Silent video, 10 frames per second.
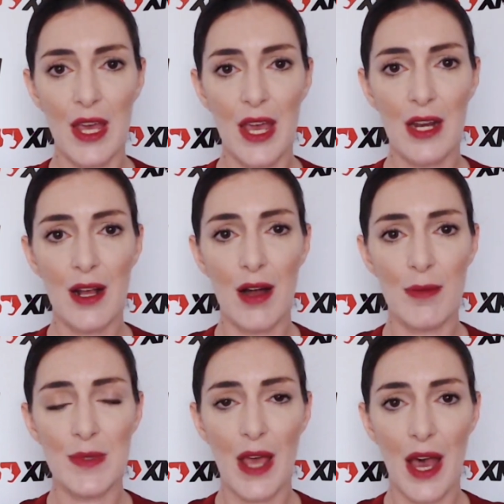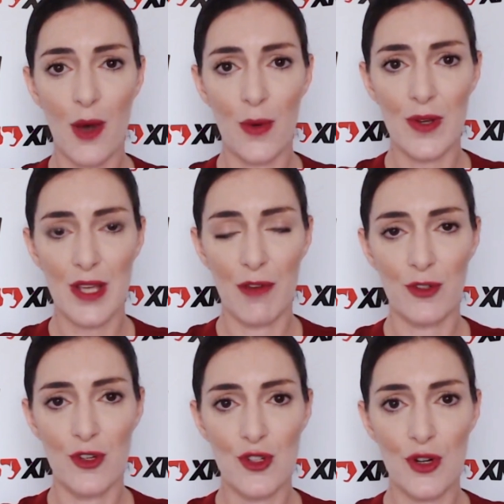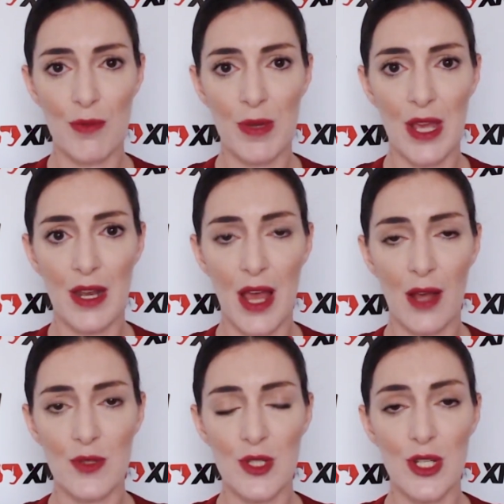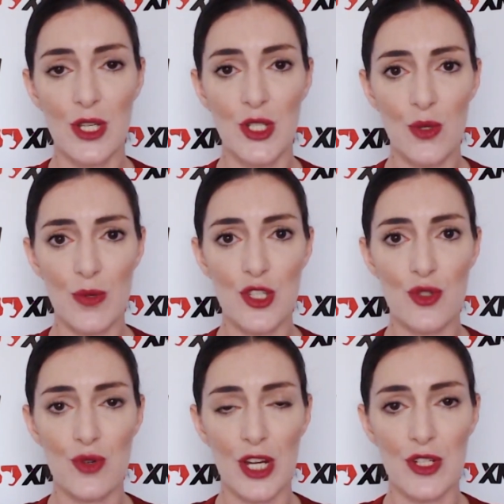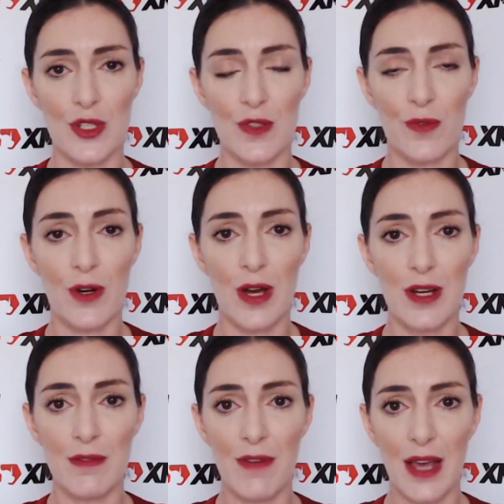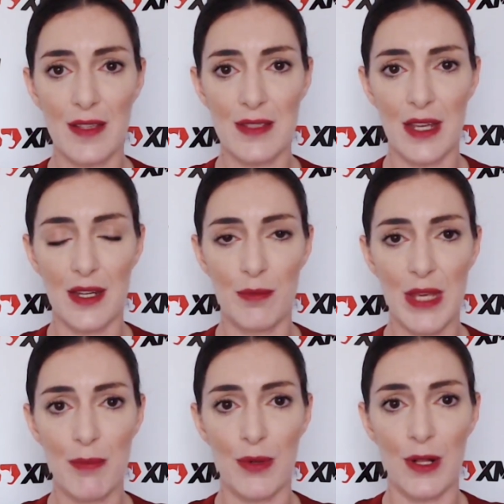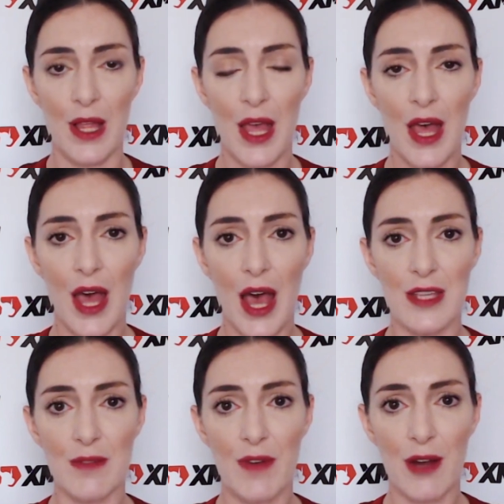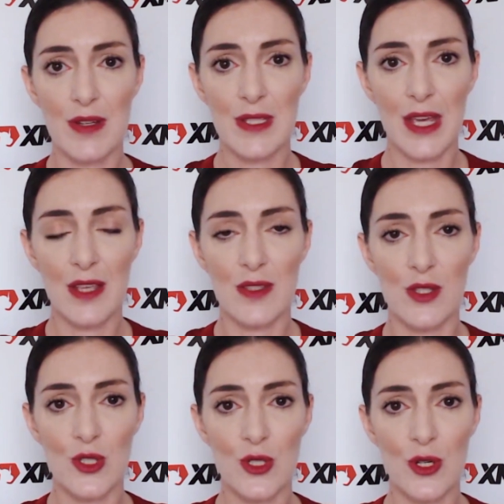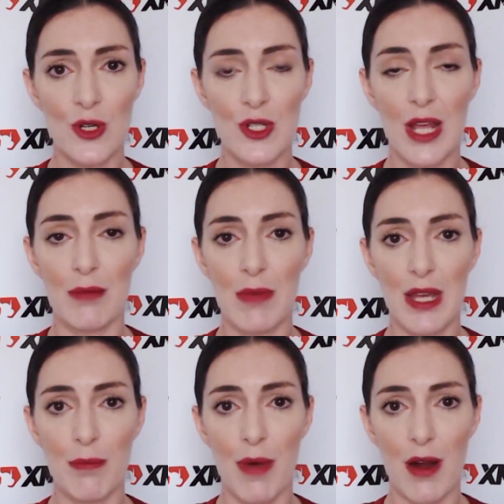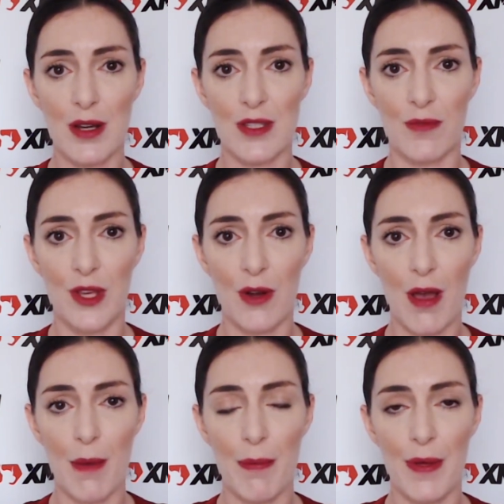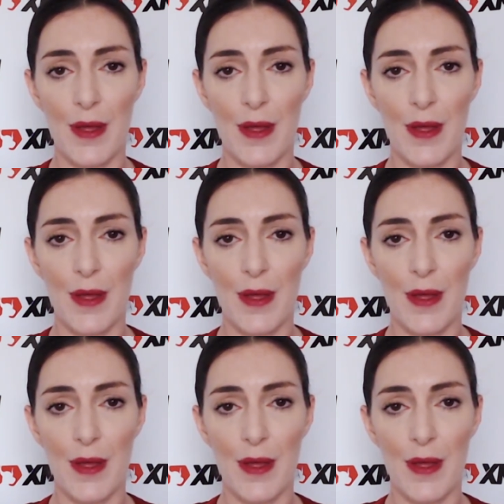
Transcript: It comes hours after Germany announced new restrictions for unvaccinated people as virus cases surge in many parts of Europe.